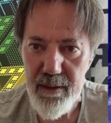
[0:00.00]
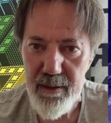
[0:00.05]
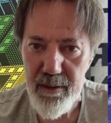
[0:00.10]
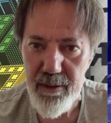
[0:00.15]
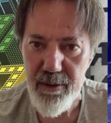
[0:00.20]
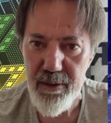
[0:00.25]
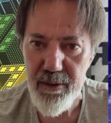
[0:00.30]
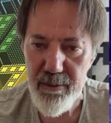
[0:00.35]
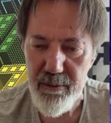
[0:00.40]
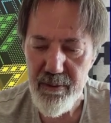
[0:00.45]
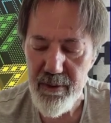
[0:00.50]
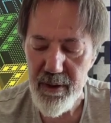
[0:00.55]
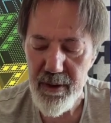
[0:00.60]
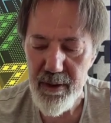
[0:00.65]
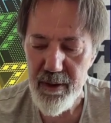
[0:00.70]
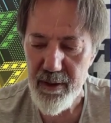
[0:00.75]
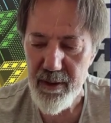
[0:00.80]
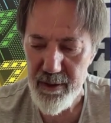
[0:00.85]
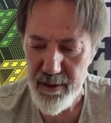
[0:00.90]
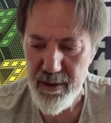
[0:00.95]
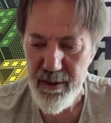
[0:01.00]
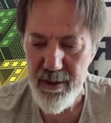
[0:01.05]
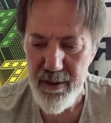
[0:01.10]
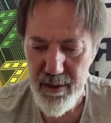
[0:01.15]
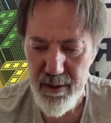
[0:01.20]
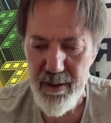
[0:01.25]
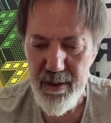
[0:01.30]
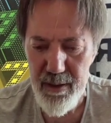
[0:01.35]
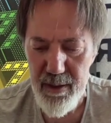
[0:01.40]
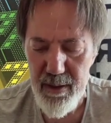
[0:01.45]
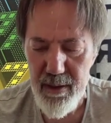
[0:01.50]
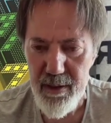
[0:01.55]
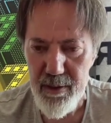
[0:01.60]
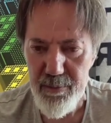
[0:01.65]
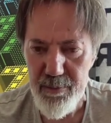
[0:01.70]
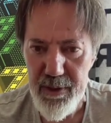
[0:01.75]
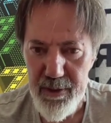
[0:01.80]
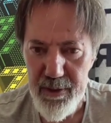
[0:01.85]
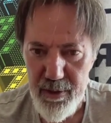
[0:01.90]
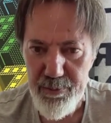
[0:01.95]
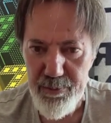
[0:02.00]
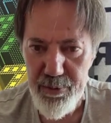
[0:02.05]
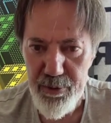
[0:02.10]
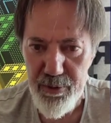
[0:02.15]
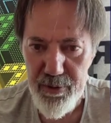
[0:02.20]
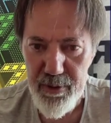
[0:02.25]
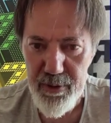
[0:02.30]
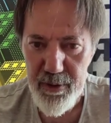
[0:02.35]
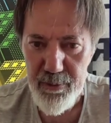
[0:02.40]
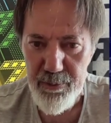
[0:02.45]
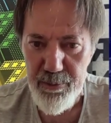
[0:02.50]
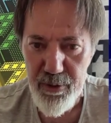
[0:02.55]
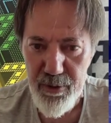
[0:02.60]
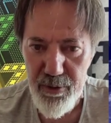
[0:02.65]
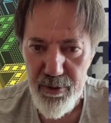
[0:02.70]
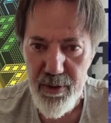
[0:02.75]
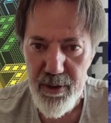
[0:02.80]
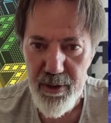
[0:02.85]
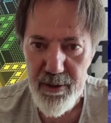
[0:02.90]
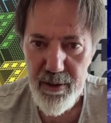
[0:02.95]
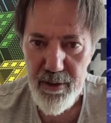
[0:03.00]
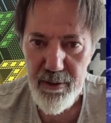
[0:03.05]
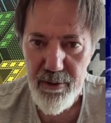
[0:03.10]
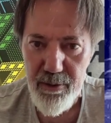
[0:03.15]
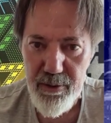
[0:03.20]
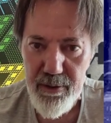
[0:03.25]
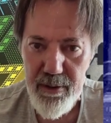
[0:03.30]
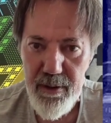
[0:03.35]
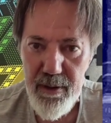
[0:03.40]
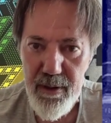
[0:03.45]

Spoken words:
He's been supporting the book quite a lot.